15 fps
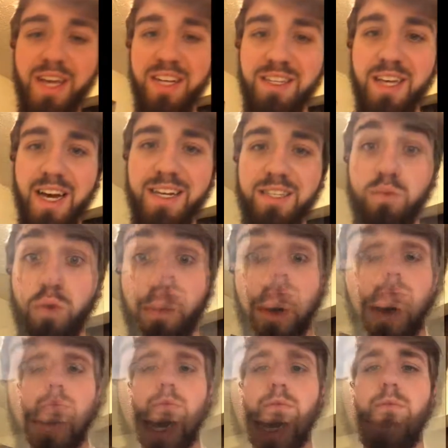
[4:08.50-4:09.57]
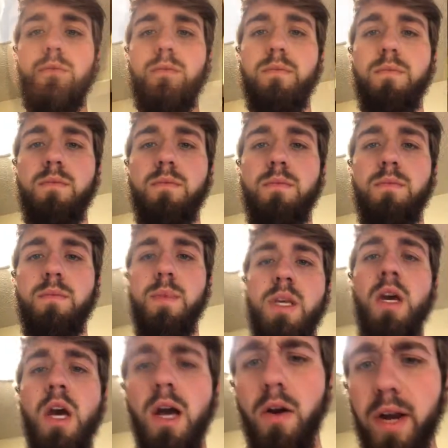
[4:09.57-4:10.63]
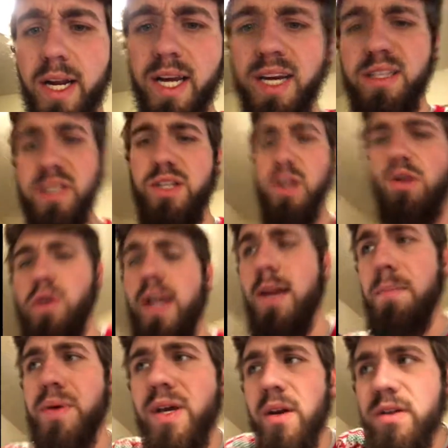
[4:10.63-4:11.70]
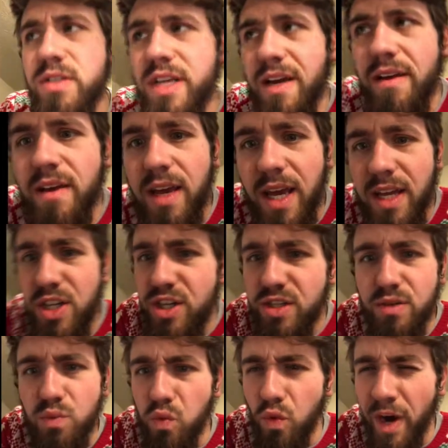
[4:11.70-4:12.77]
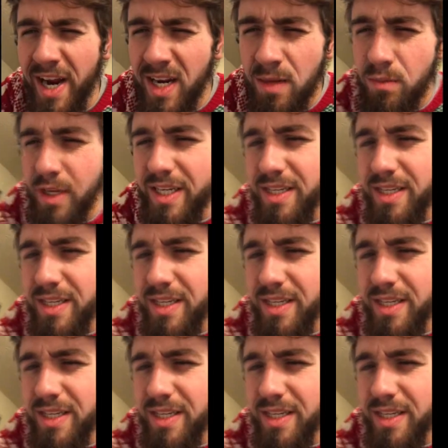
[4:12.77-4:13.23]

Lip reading: Thanks, guys. We'll be right back. All right, guys, so it appears that it just randomly